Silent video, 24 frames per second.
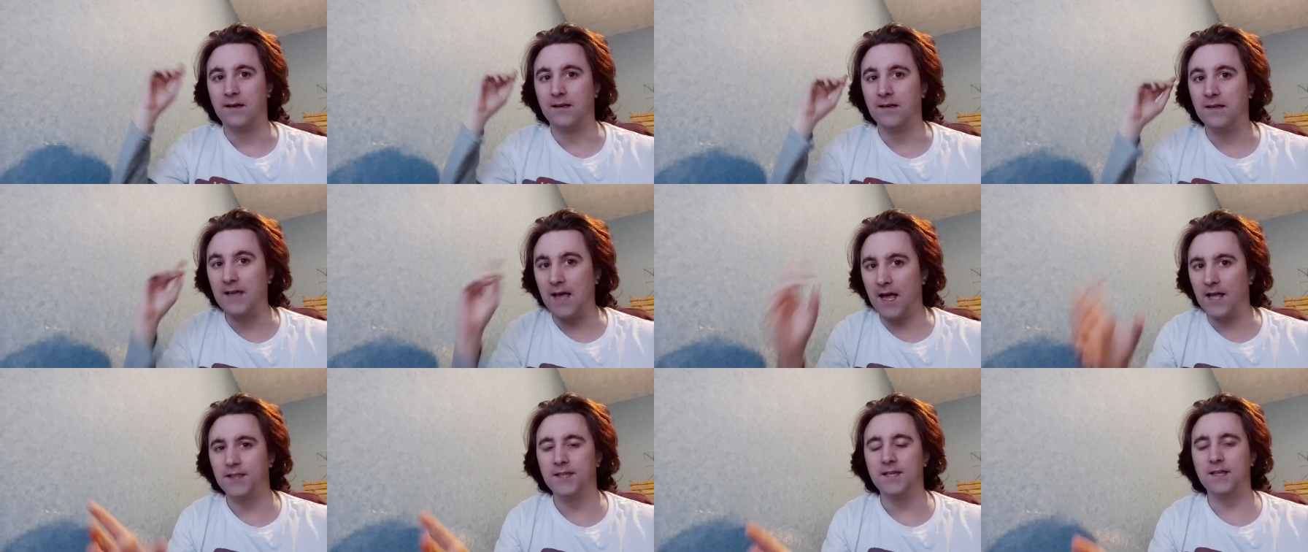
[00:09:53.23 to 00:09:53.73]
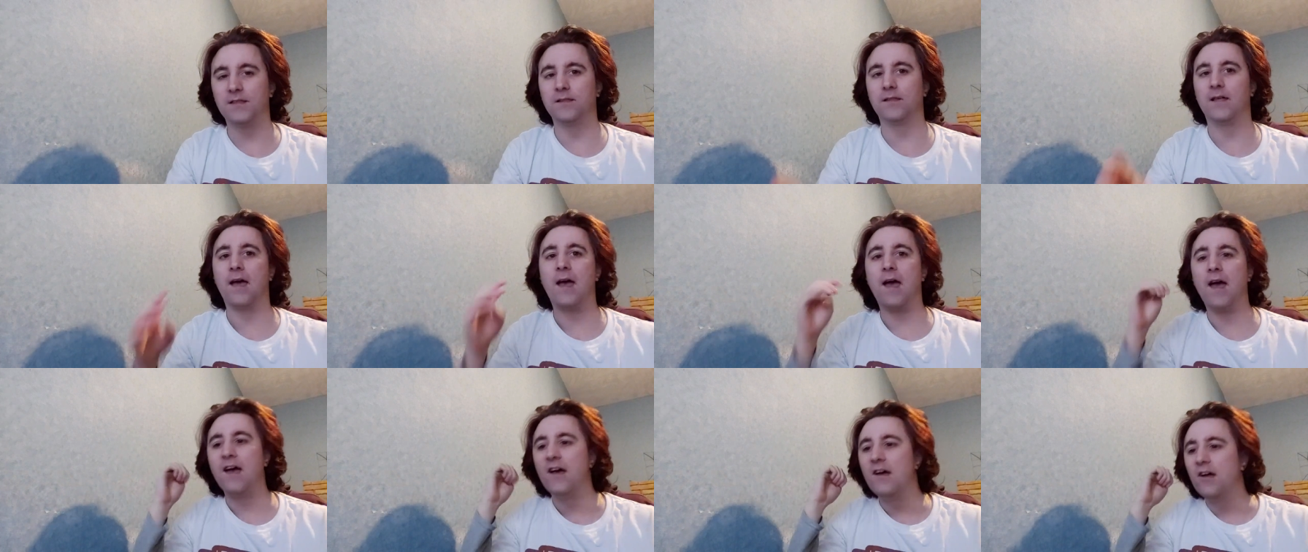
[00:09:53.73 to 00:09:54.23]
Get in
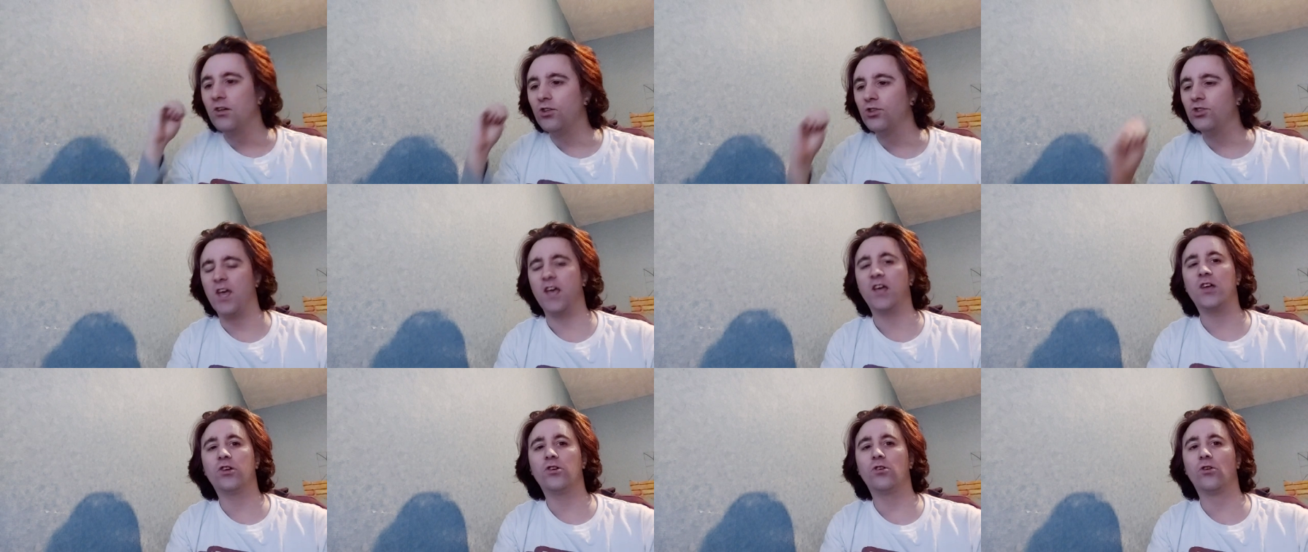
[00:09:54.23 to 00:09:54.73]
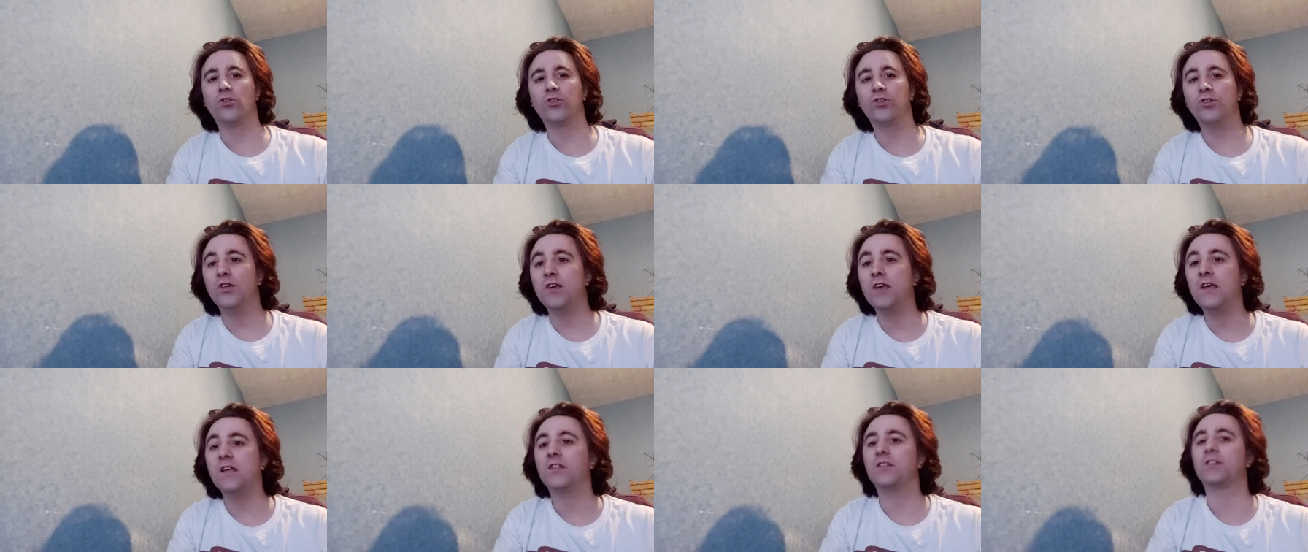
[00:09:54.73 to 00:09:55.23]
there, take your
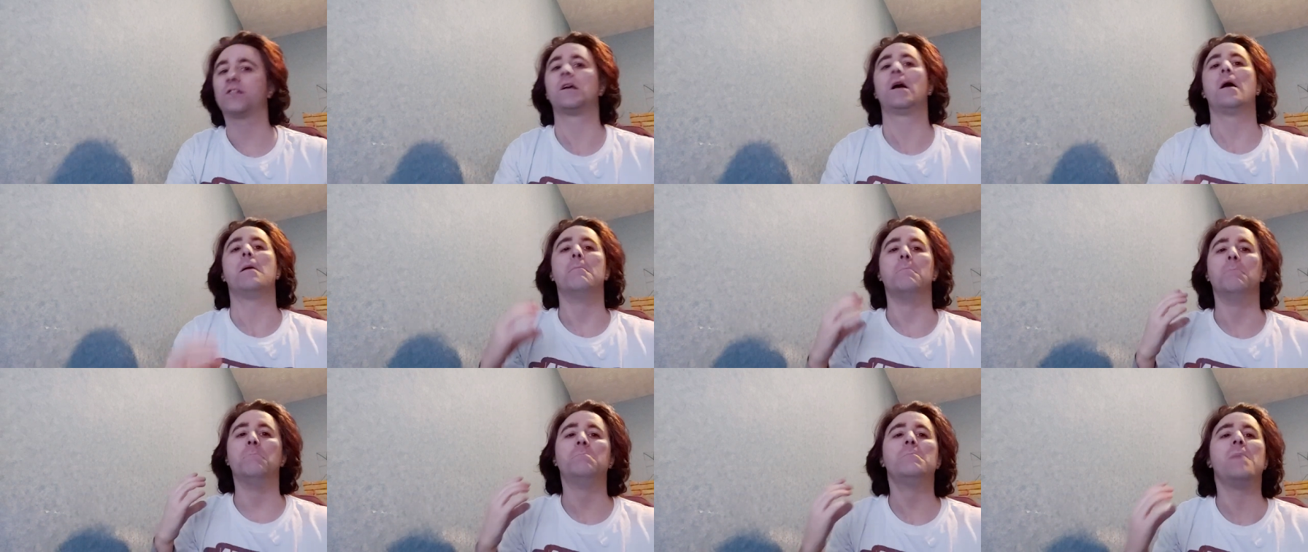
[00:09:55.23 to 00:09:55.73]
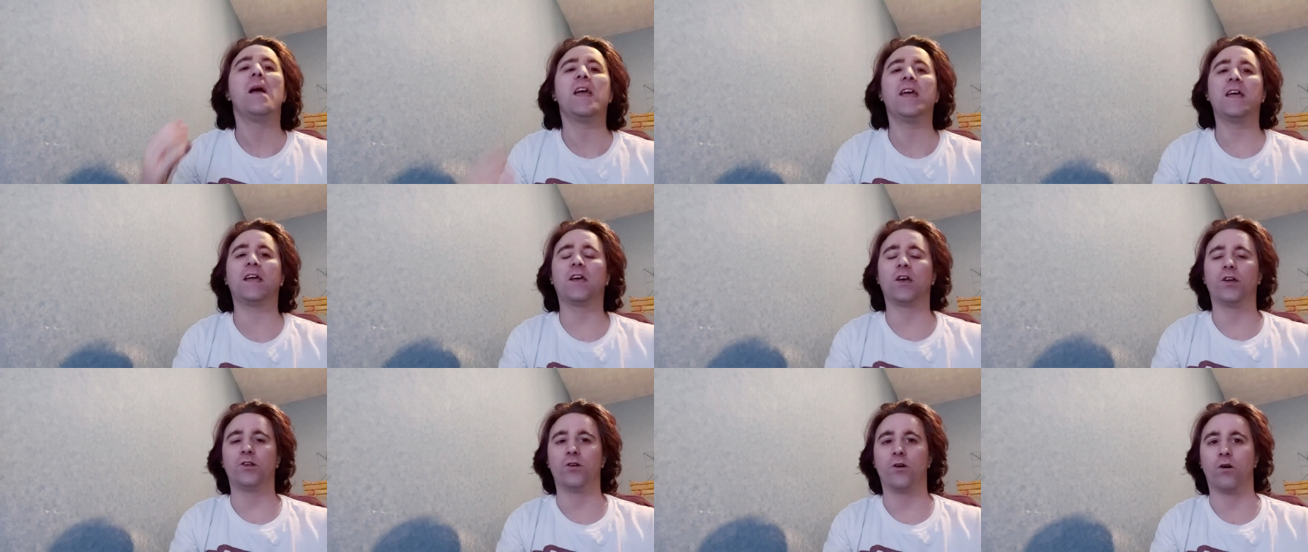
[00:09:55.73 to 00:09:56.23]
seats,
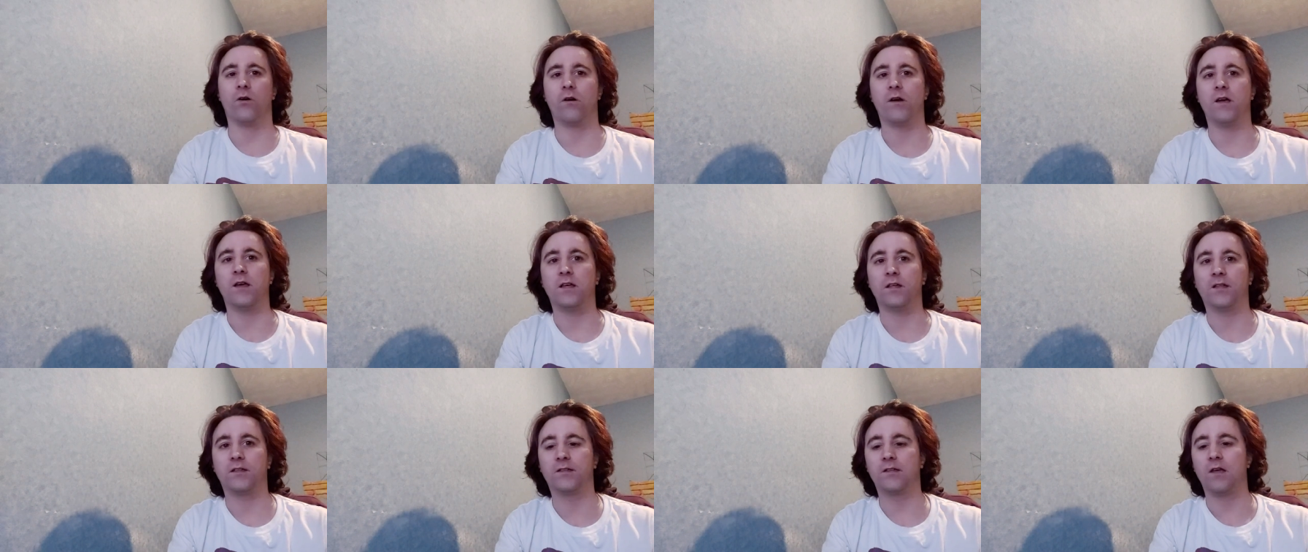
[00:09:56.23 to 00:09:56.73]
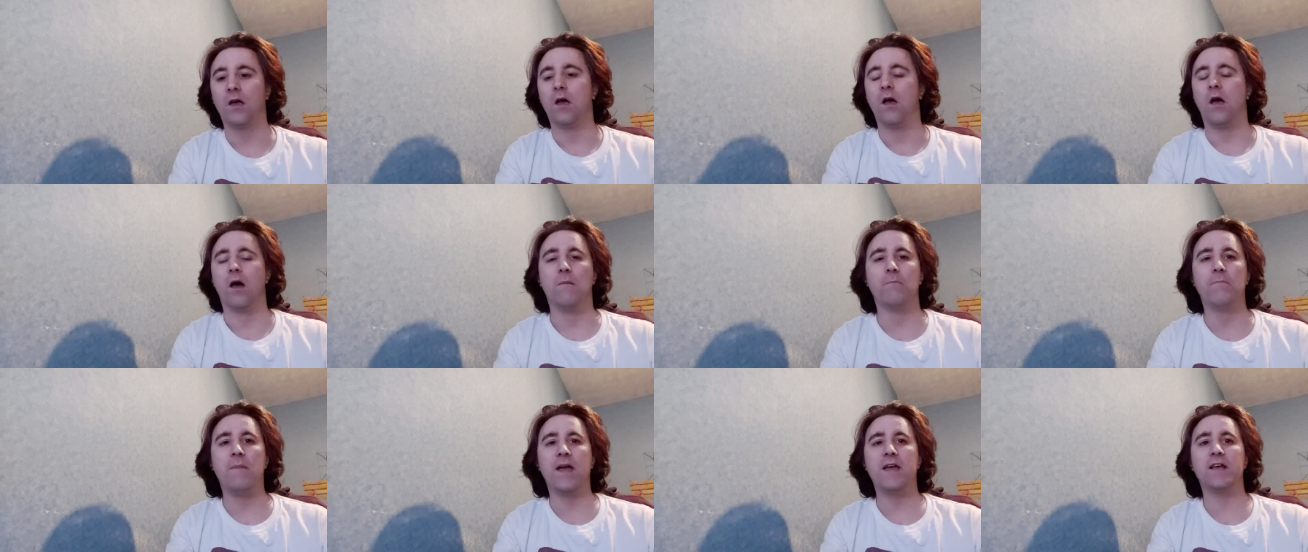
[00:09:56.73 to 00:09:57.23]
make a noise
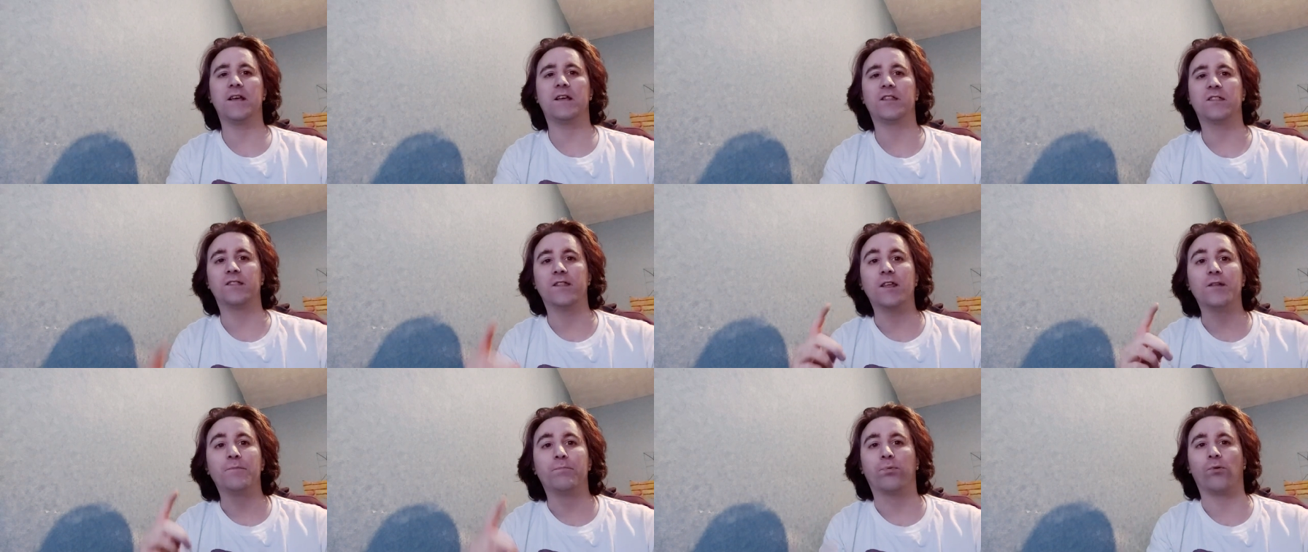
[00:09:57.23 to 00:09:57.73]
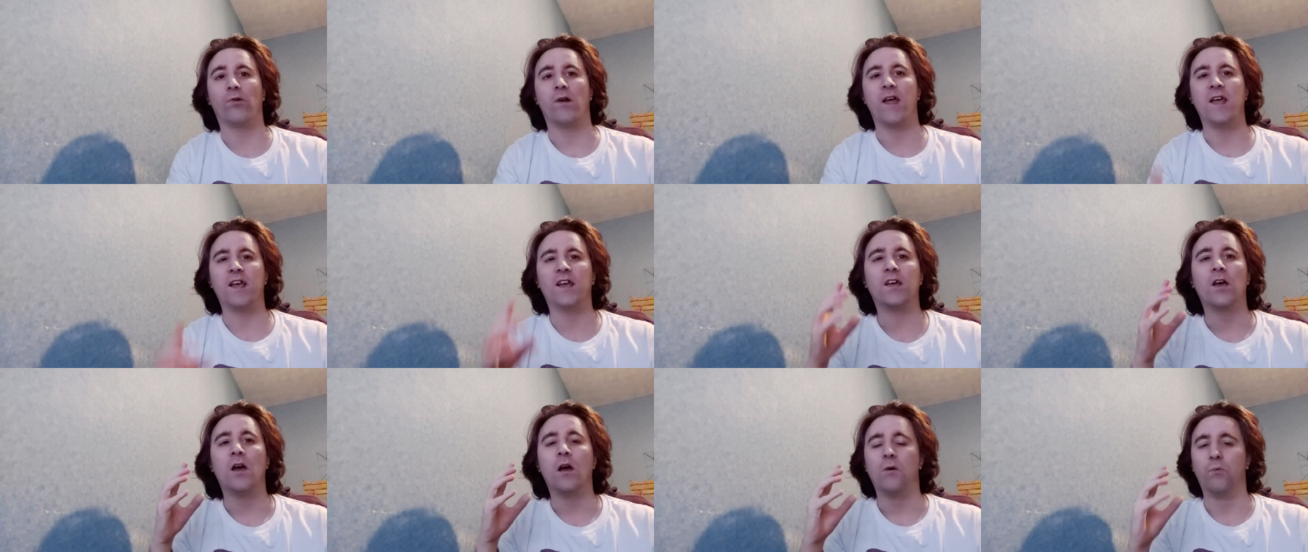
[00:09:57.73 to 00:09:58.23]
and make this
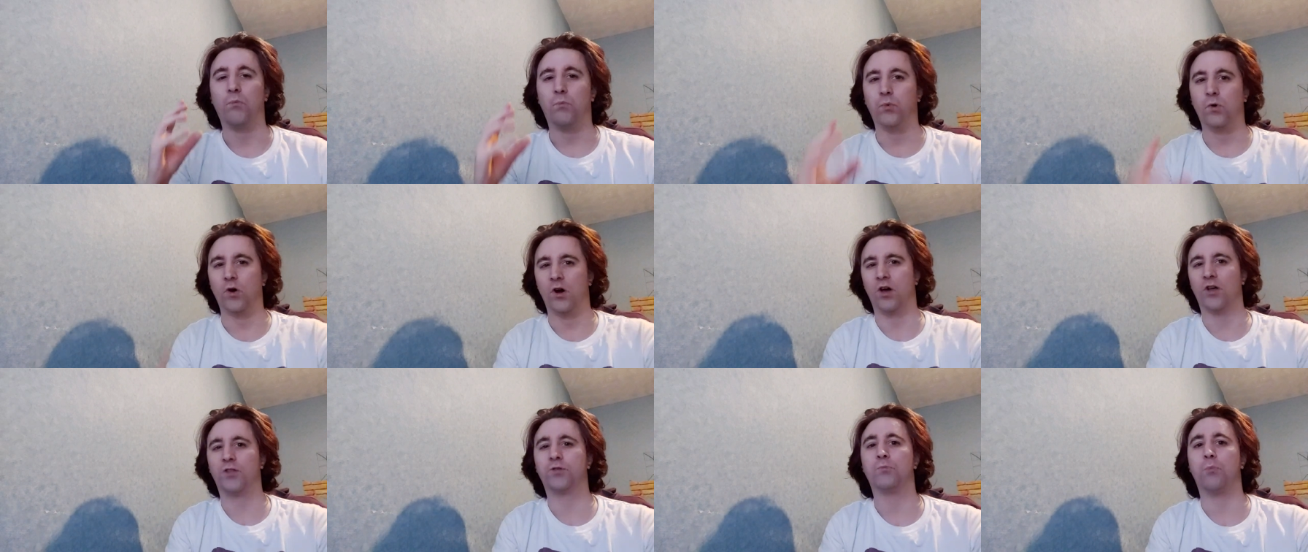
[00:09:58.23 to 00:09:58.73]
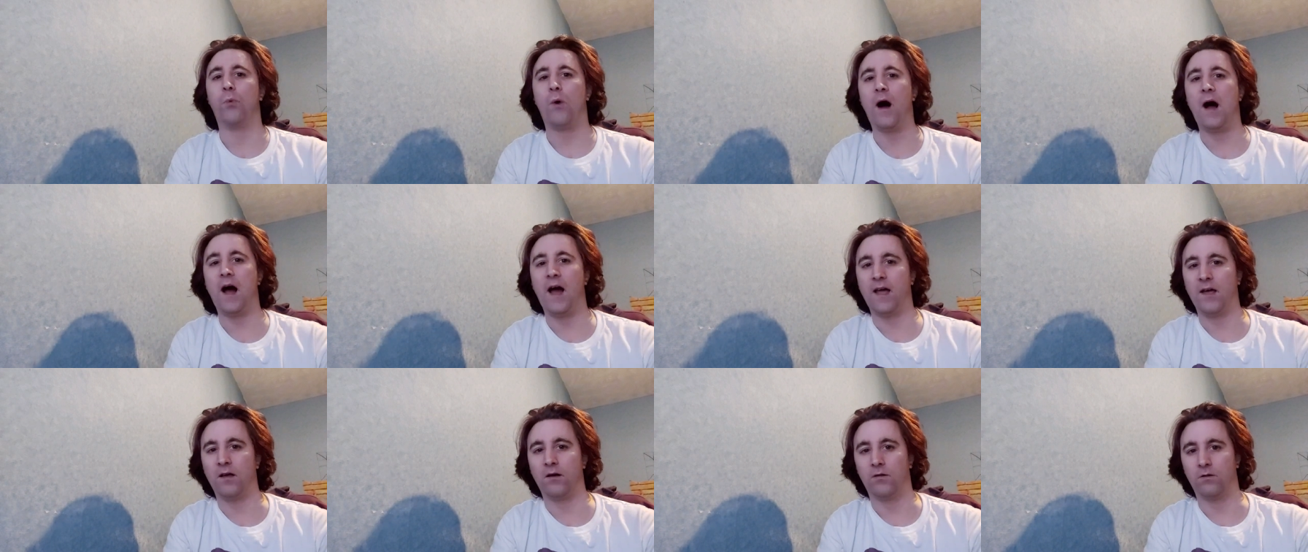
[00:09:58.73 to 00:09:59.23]
break
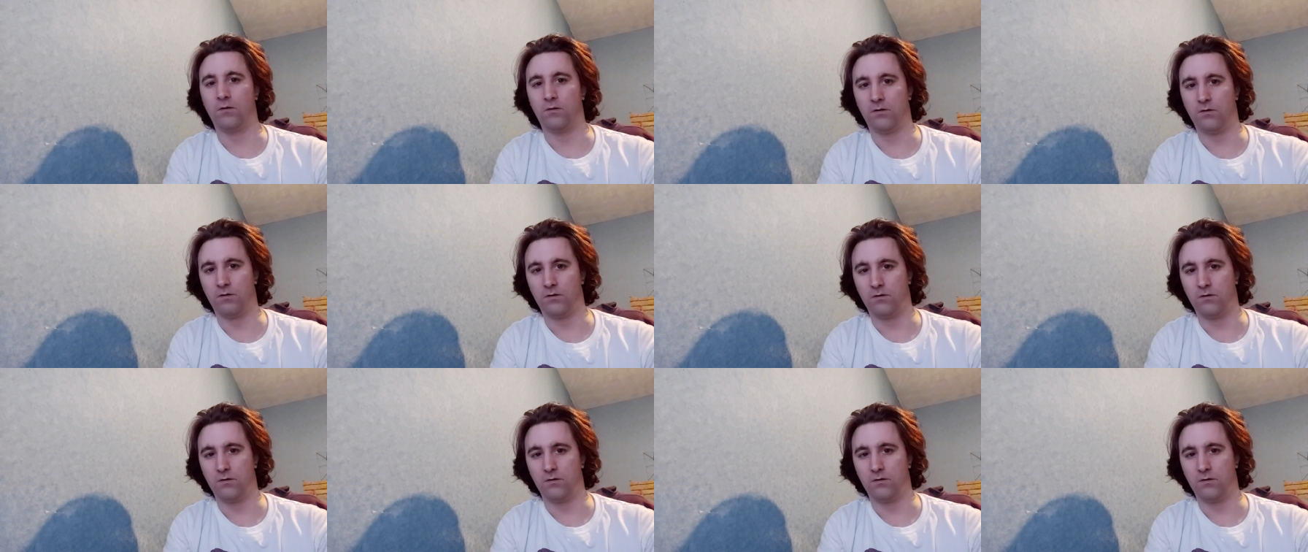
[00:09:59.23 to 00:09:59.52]
worthwhile.